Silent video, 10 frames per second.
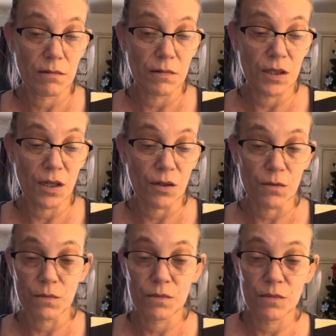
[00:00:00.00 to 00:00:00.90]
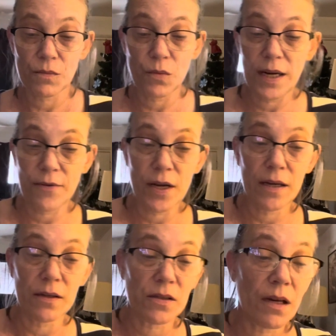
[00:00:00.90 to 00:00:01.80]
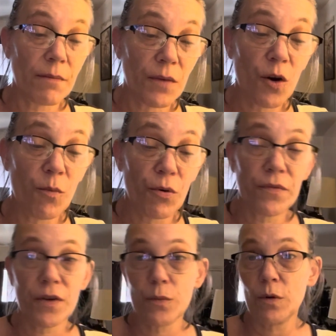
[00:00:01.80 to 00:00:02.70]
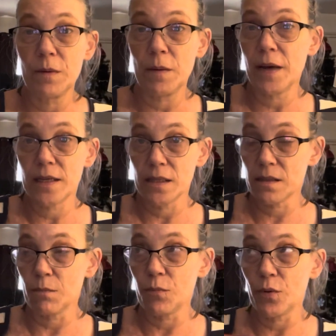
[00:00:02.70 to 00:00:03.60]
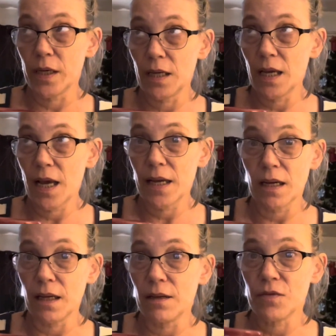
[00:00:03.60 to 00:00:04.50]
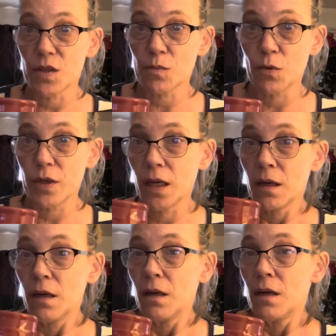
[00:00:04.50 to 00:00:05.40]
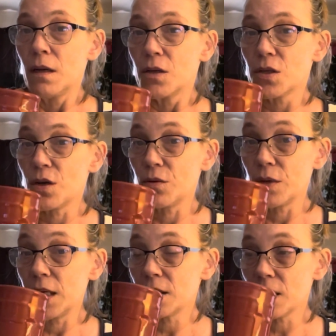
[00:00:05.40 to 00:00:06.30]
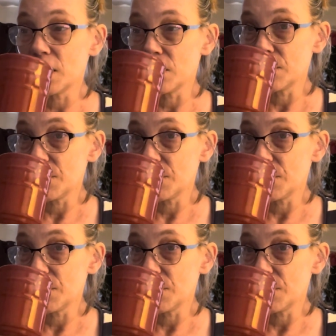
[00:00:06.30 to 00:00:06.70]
you know, whatever else. Um, her boyfriend will be back at some point. He had to leave this morning. So he's going to